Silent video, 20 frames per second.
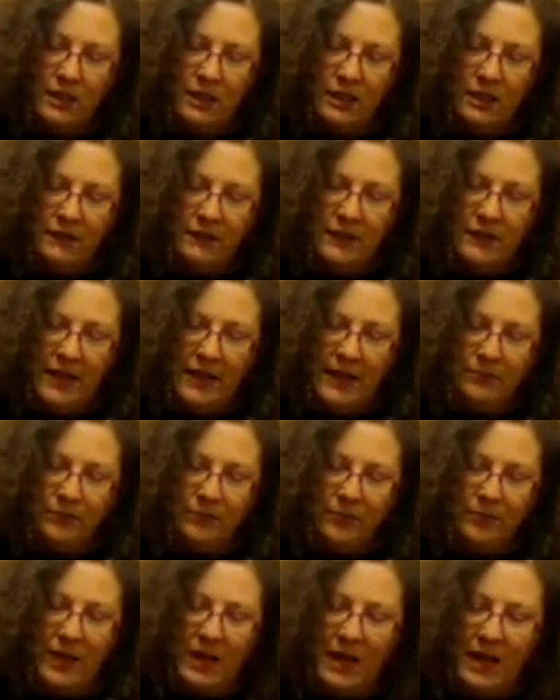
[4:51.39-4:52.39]
Lovely,
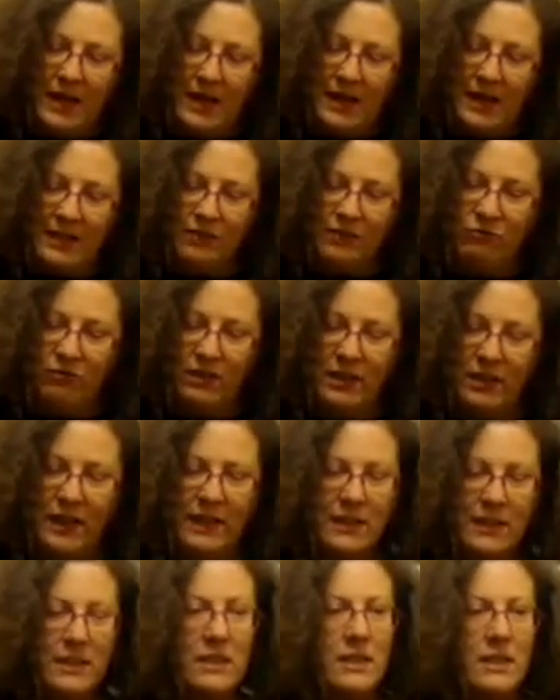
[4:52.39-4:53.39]
and
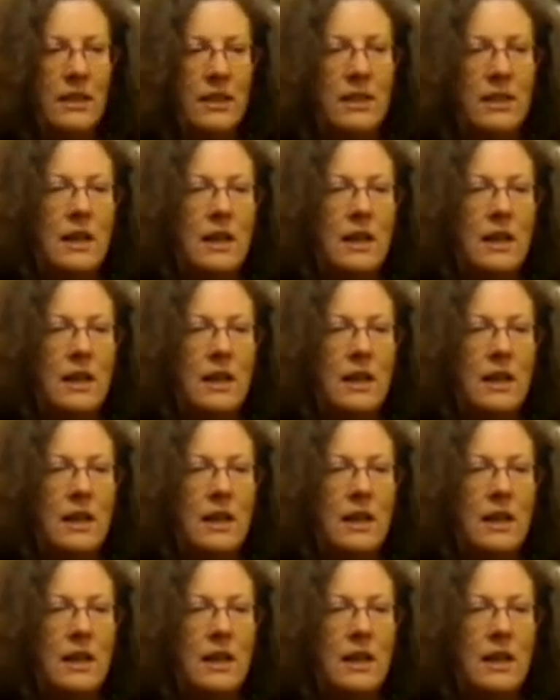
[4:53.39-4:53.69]
release.